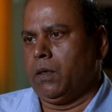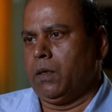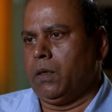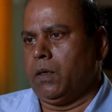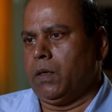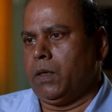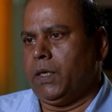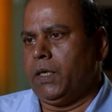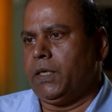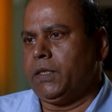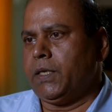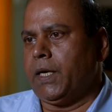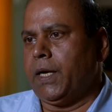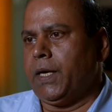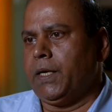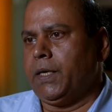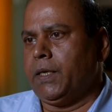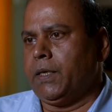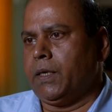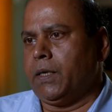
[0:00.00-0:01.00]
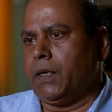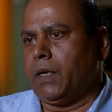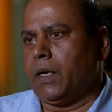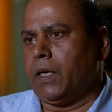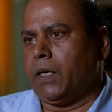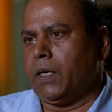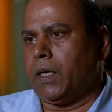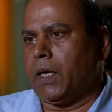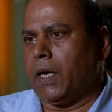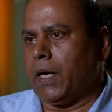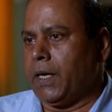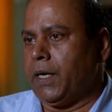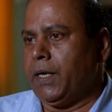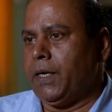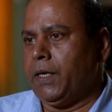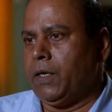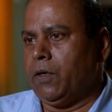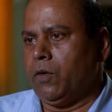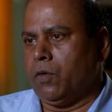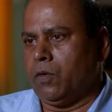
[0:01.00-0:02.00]
Uh, design and R
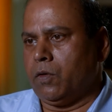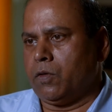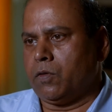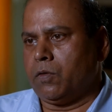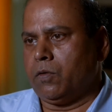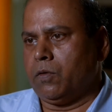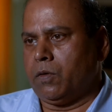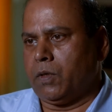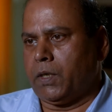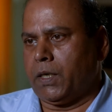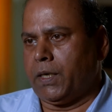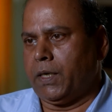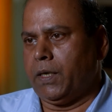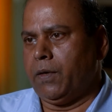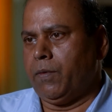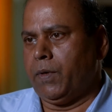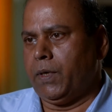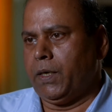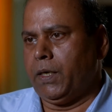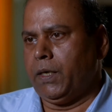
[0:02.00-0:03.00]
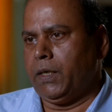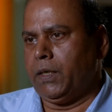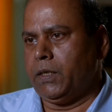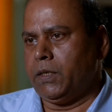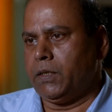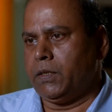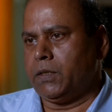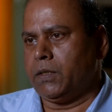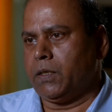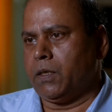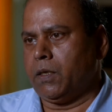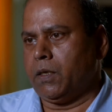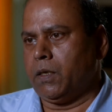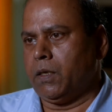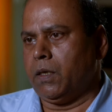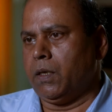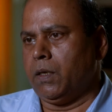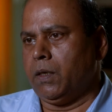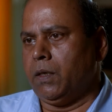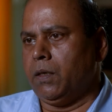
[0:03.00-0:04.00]
and D also activity is uh,
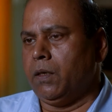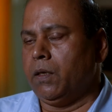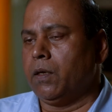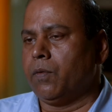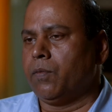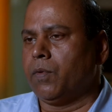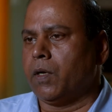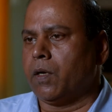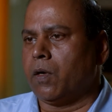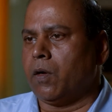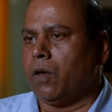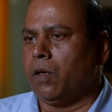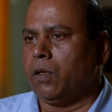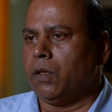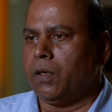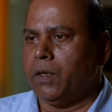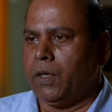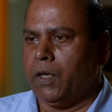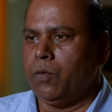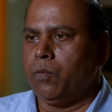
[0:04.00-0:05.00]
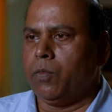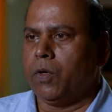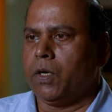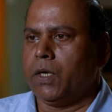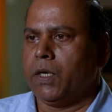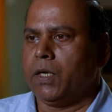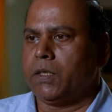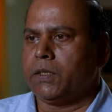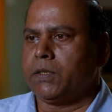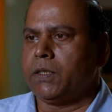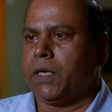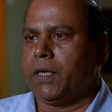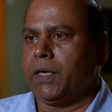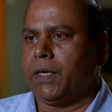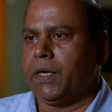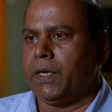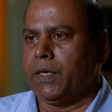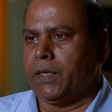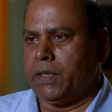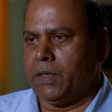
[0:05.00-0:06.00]
done here for all the new models that
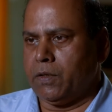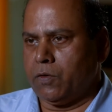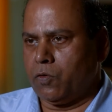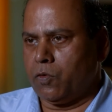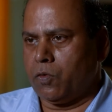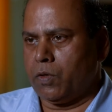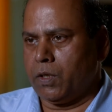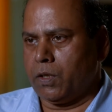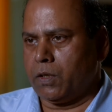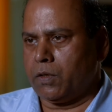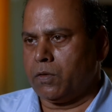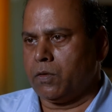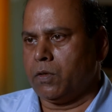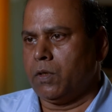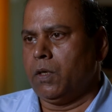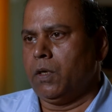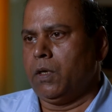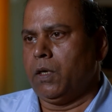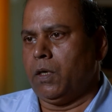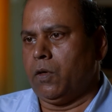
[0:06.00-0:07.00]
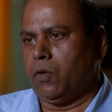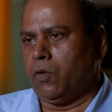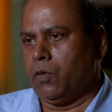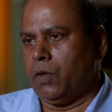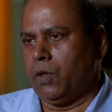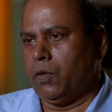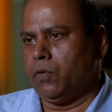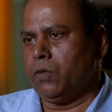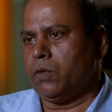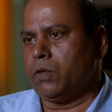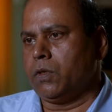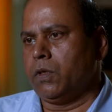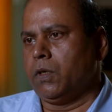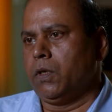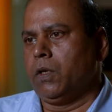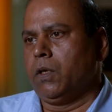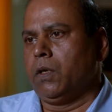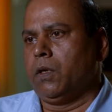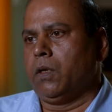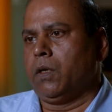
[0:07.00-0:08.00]
get introduced, introduced
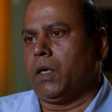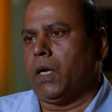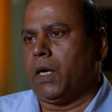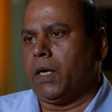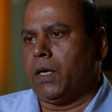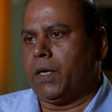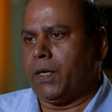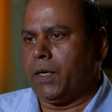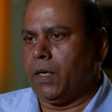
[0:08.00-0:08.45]
are